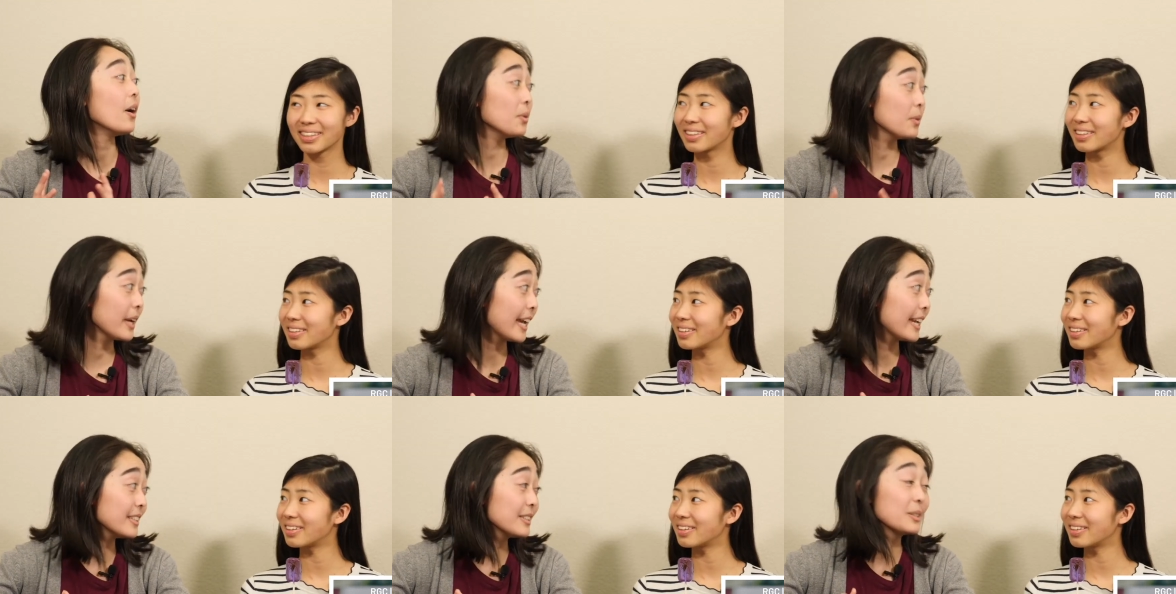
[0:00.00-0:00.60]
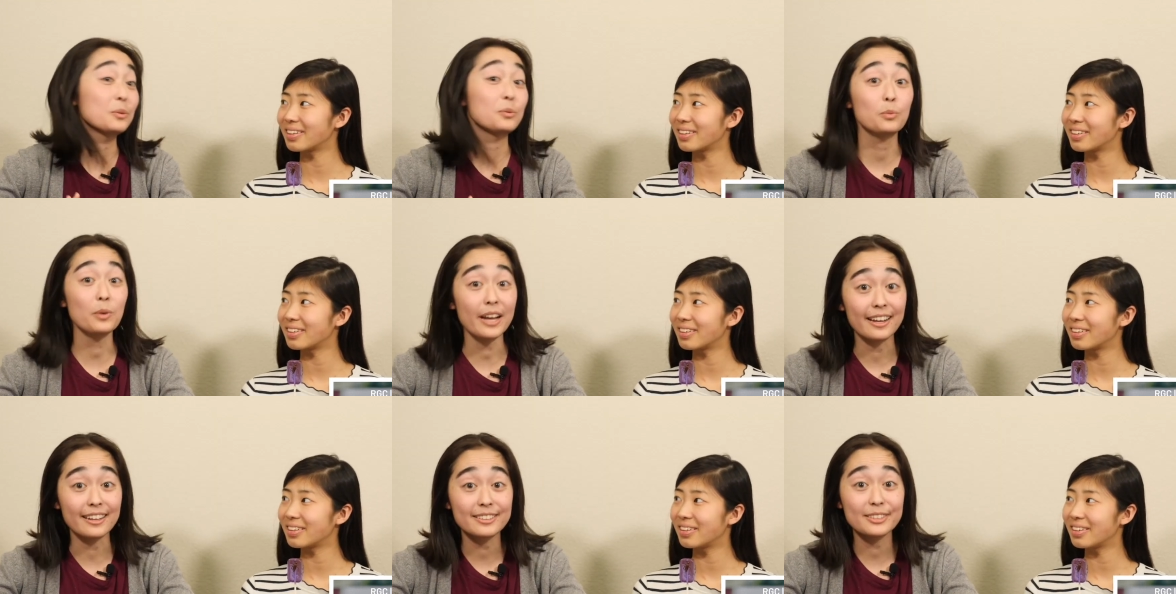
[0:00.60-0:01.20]
Speaker 1: Okay,
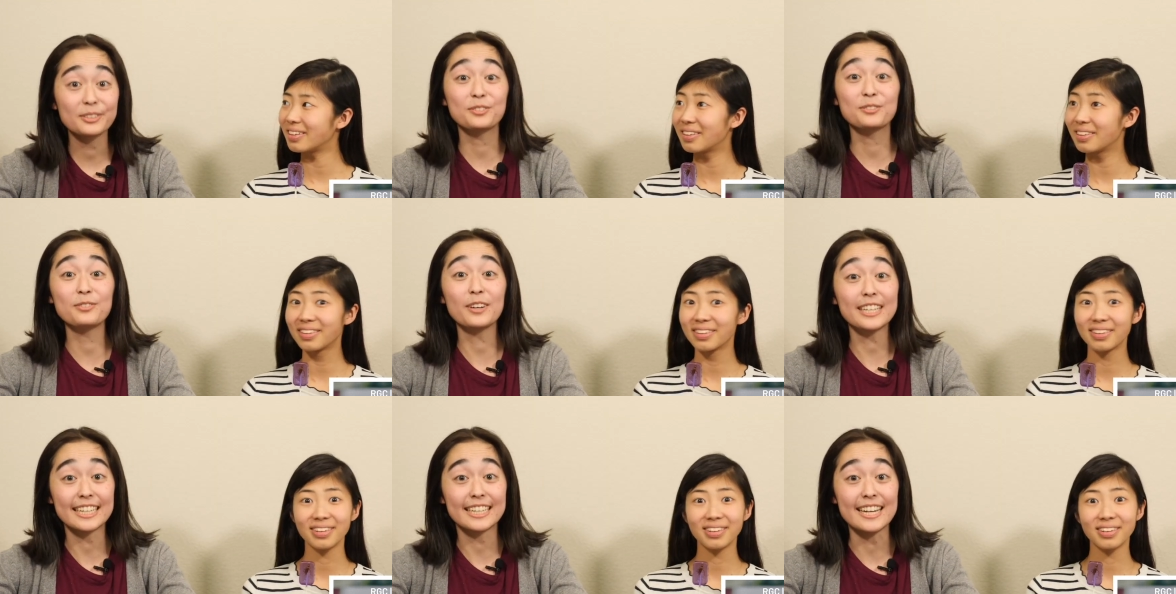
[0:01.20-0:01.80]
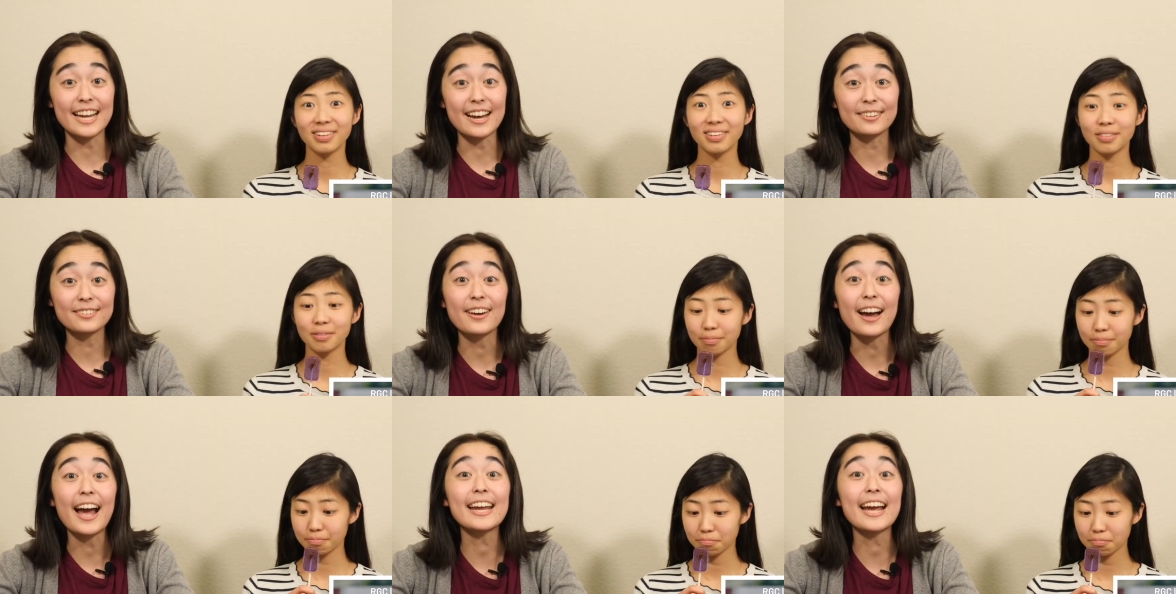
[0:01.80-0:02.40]
well, funny
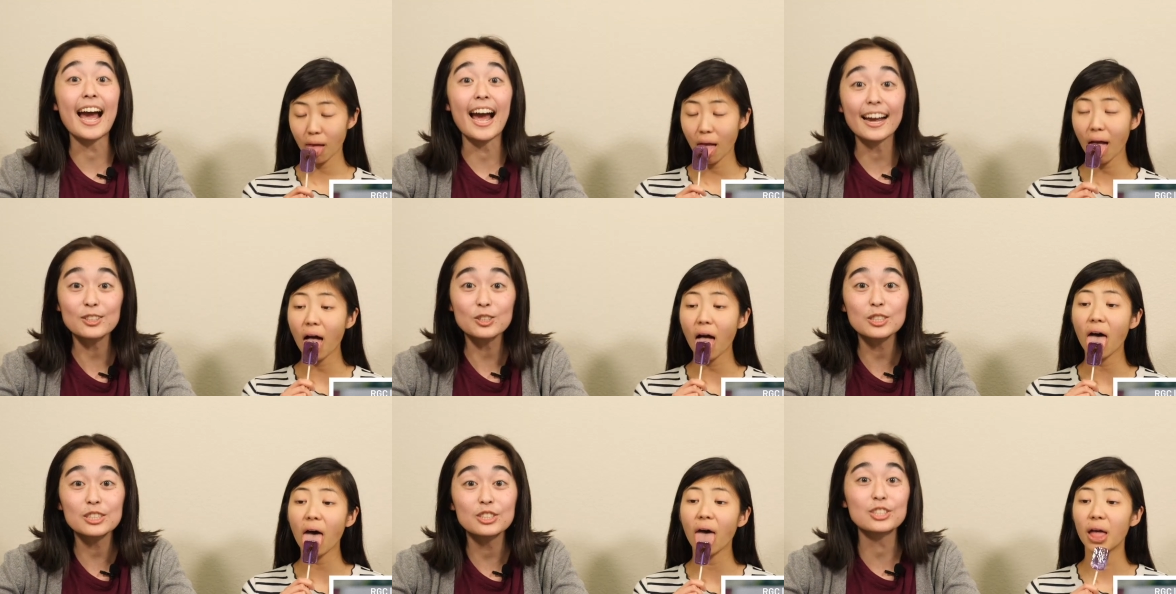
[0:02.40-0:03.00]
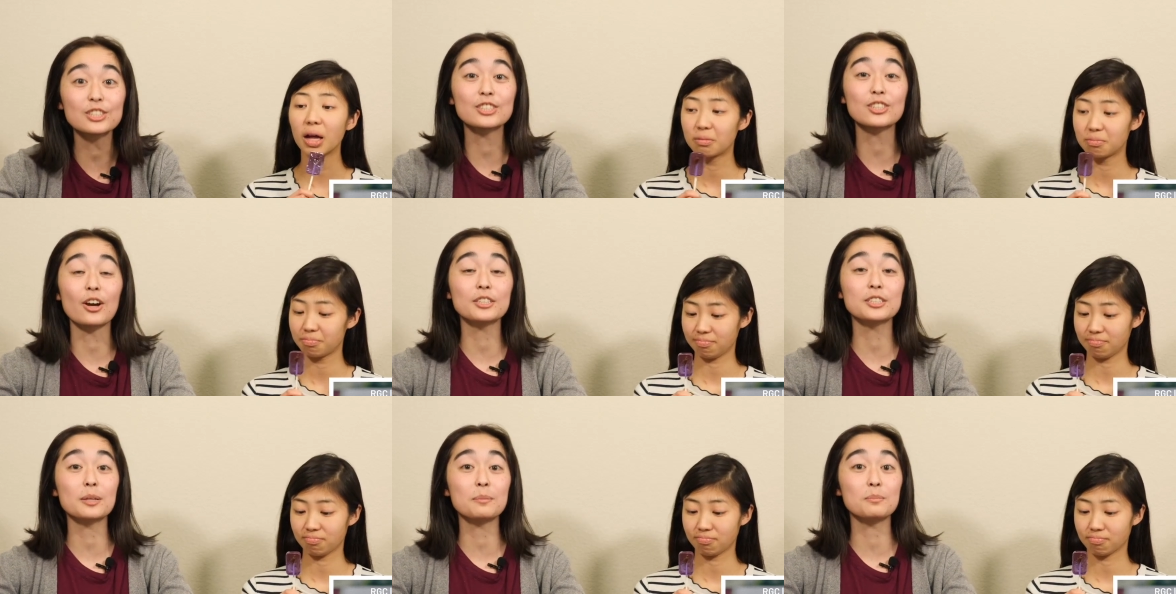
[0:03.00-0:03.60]
enough, I actually just
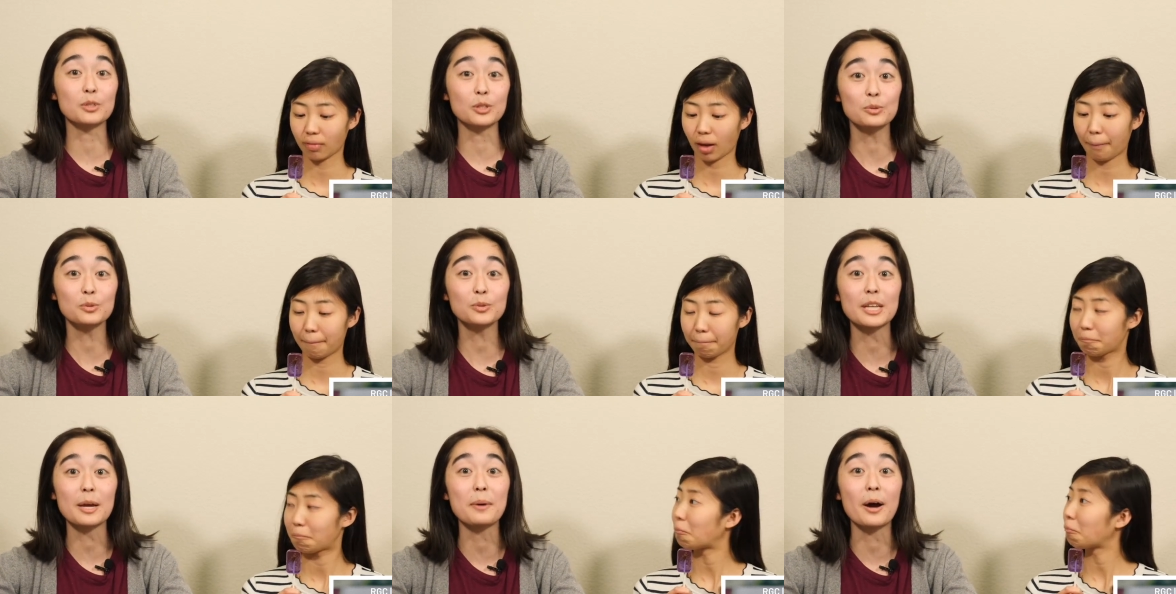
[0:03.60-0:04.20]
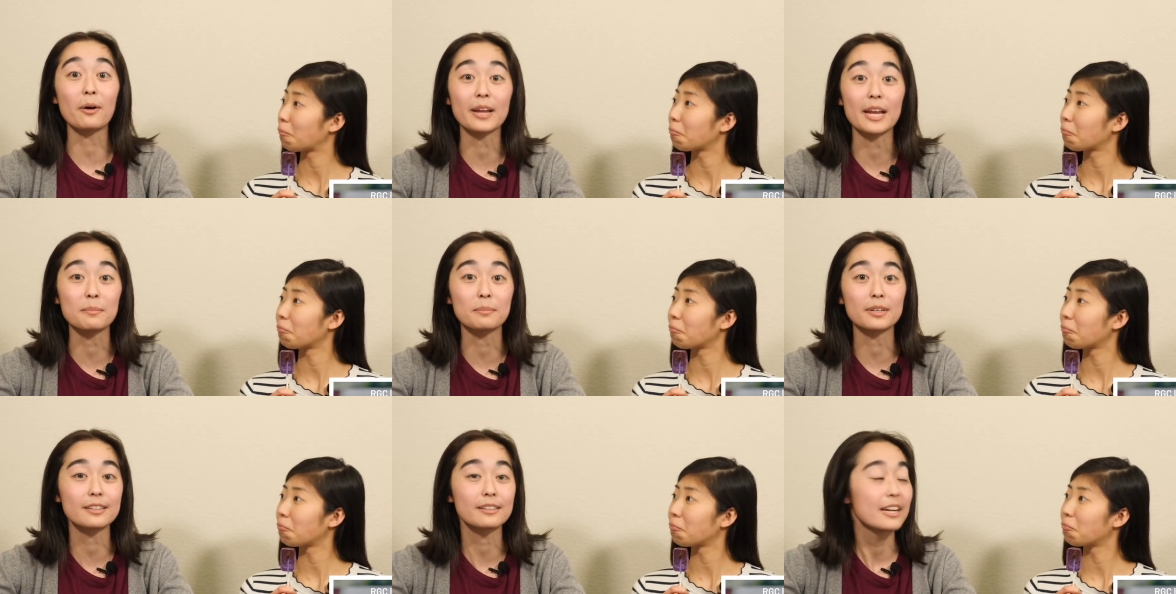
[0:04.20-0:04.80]
saw some news about
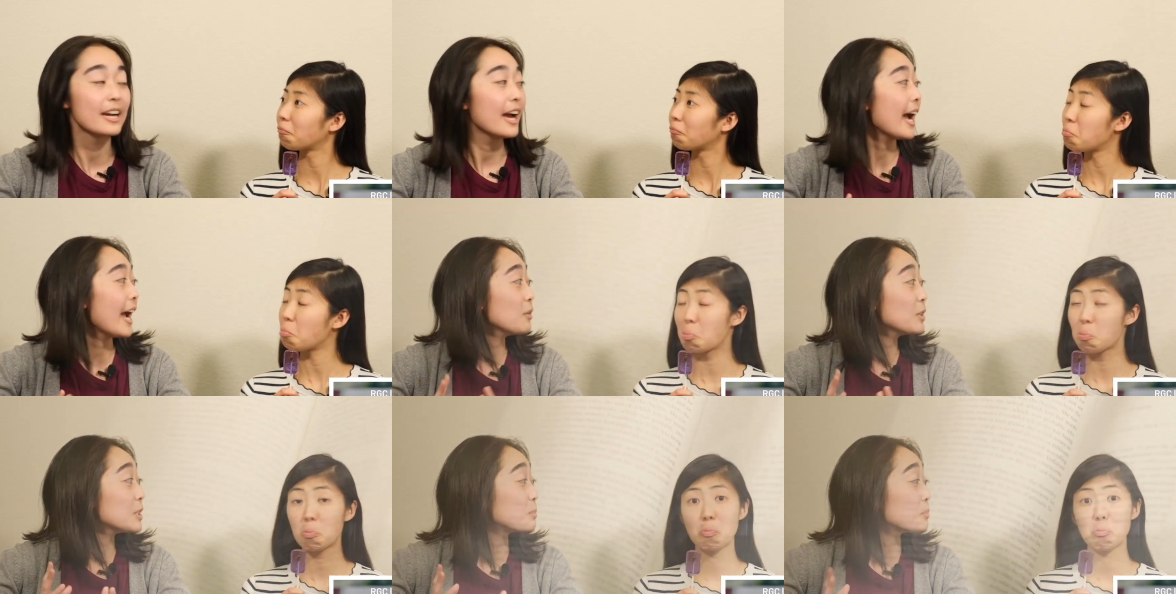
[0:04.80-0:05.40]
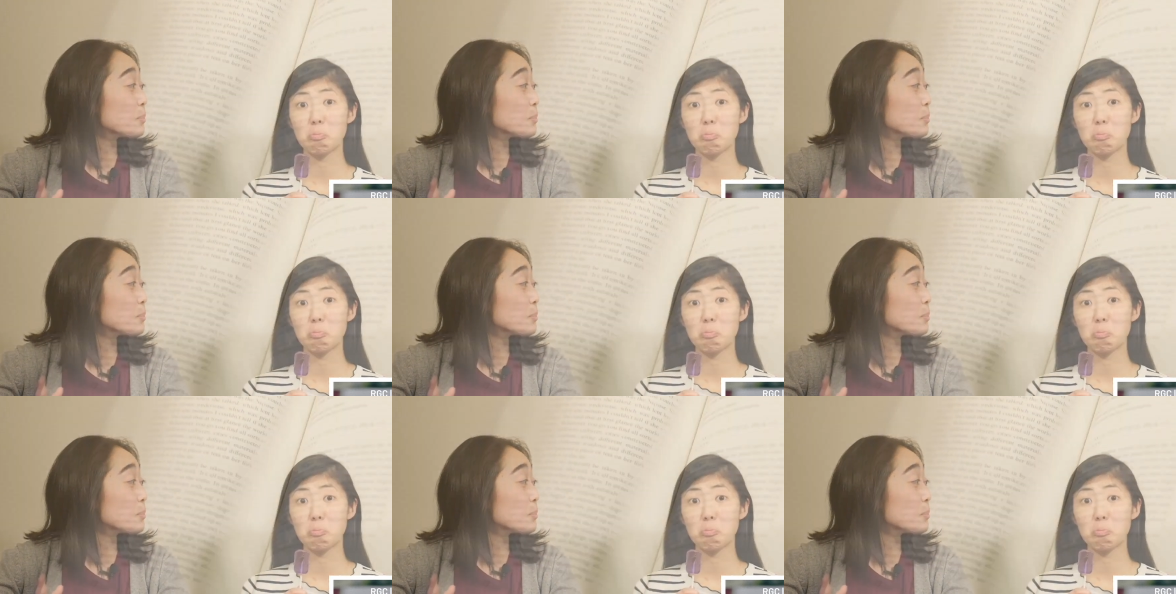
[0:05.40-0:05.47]
amber. I was